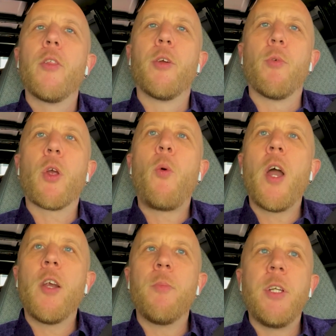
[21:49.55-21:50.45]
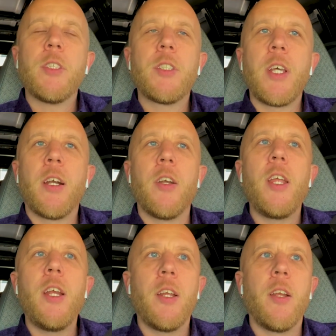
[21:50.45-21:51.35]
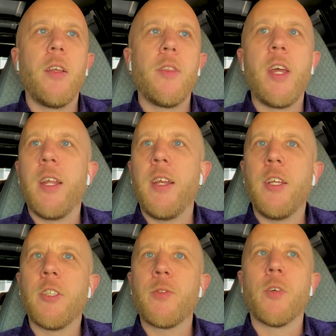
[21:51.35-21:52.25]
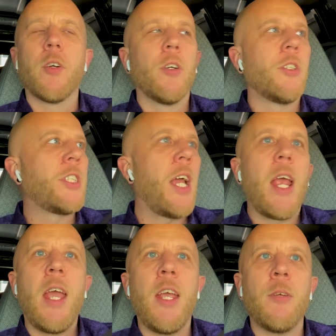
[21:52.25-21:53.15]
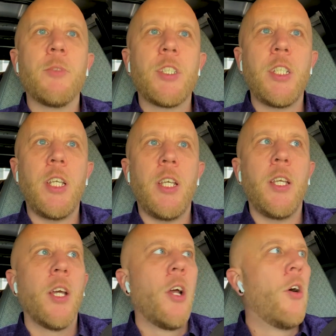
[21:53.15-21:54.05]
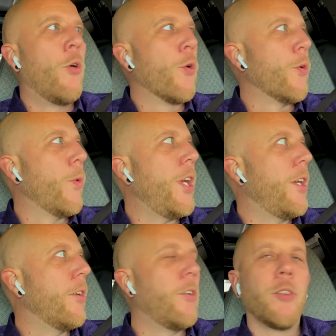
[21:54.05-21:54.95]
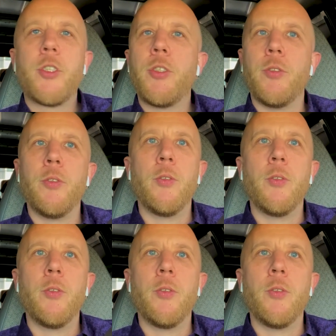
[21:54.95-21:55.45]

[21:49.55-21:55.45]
the requirements that are needed than it is for, say, AMC or Regal to